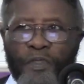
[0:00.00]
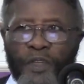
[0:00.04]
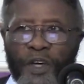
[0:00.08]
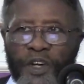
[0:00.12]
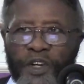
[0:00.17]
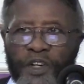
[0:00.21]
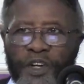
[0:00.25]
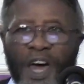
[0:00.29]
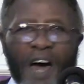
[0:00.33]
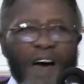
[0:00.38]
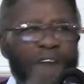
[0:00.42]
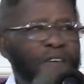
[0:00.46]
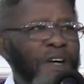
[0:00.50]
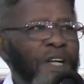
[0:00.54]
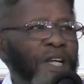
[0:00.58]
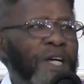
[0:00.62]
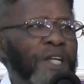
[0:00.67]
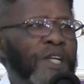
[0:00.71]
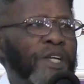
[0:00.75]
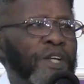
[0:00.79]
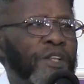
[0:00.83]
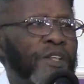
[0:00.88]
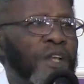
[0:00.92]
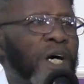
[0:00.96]
When the
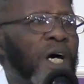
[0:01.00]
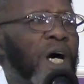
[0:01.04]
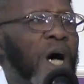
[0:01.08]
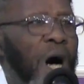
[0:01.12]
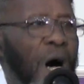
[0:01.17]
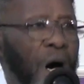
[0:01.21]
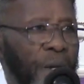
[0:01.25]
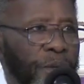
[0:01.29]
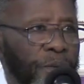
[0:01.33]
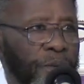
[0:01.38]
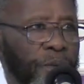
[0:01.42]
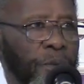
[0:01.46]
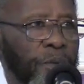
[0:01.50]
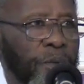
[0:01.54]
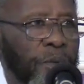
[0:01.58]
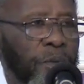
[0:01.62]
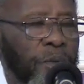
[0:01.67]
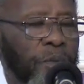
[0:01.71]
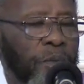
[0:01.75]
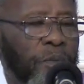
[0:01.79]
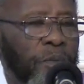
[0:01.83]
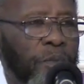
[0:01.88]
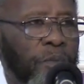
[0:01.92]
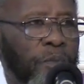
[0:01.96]
devil entered the
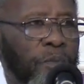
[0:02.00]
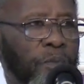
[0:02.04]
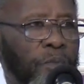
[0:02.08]
garden